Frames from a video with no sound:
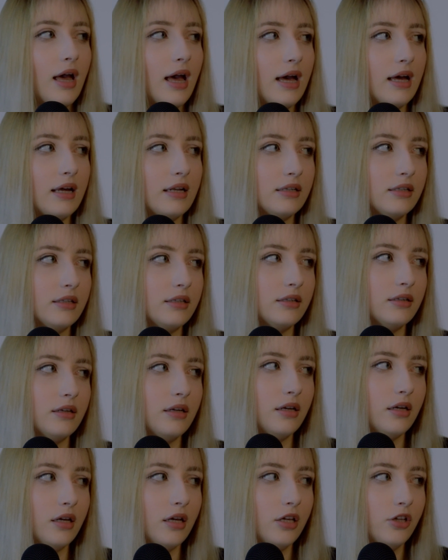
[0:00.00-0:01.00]
And
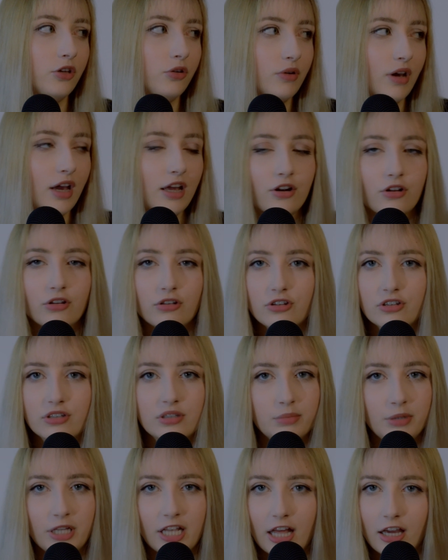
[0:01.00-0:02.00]
you cannot
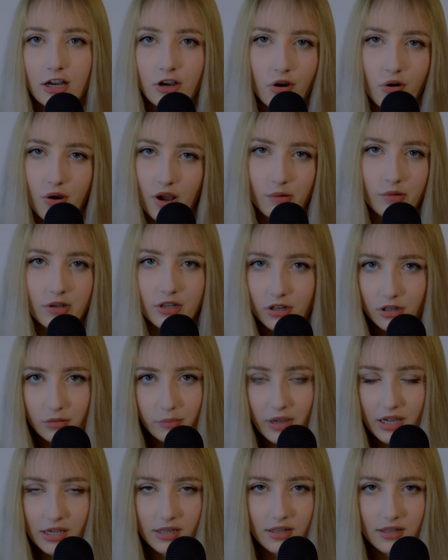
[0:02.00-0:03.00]
just be like, oh, I will
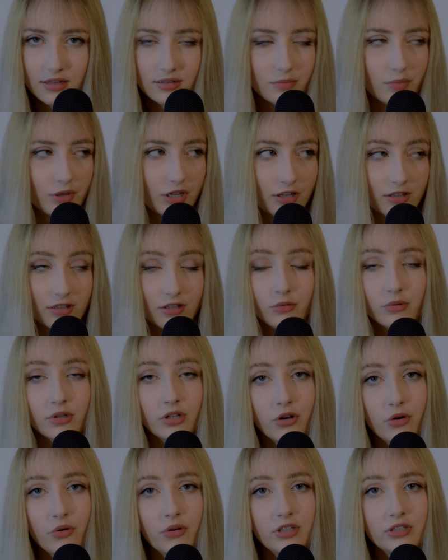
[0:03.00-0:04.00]
not pay this, because you will
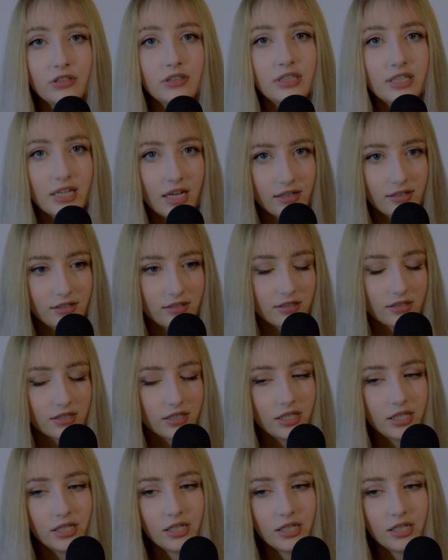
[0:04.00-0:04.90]
go into debt.